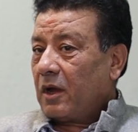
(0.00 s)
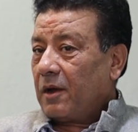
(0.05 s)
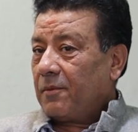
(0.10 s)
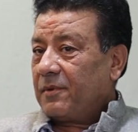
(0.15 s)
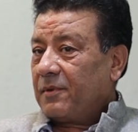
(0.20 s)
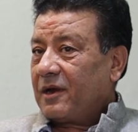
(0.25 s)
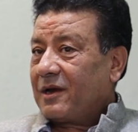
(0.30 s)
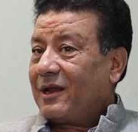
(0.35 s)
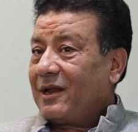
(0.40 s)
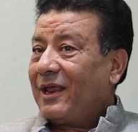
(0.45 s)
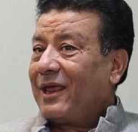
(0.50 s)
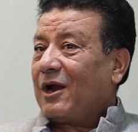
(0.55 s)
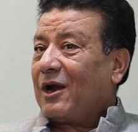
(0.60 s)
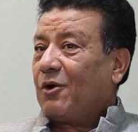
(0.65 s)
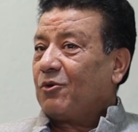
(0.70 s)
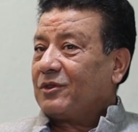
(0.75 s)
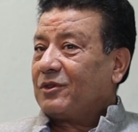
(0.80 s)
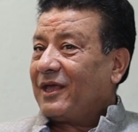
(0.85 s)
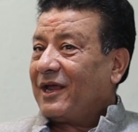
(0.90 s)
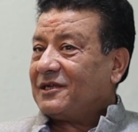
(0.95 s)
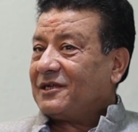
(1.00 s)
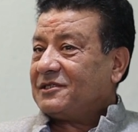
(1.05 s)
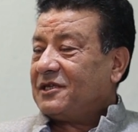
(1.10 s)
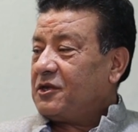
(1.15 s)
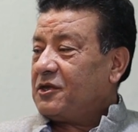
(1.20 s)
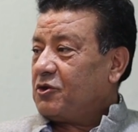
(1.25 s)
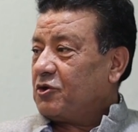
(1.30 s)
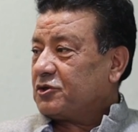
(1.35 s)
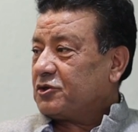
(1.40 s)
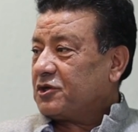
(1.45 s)
I mean, clear out that
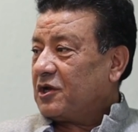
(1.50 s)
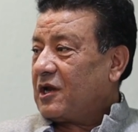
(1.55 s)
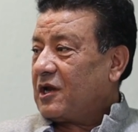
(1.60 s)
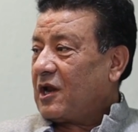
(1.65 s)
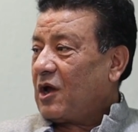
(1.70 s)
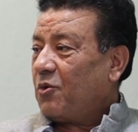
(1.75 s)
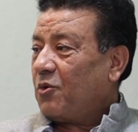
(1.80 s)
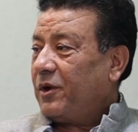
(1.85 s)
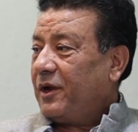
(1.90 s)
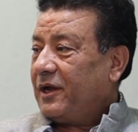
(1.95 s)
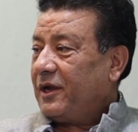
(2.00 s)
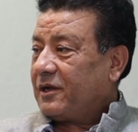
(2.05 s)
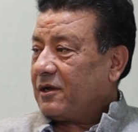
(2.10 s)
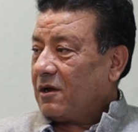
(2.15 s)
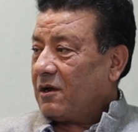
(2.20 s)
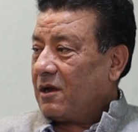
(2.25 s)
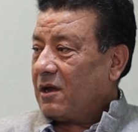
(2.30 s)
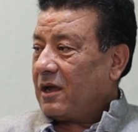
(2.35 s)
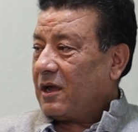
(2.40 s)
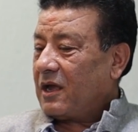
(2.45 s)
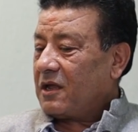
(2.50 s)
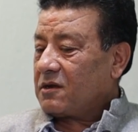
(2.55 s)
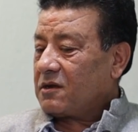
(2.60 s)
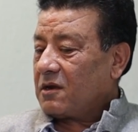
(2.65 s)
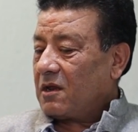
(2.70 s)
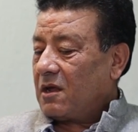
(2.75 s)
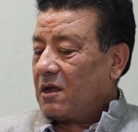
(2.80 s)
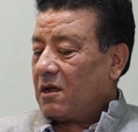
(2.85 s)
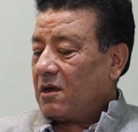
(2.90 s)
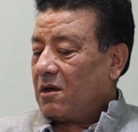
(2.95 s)
situation. Now it again,
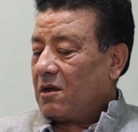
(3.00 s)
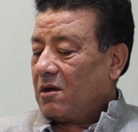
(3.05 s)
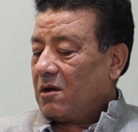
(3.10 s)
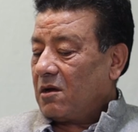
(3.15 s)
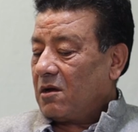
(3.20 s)
has uh,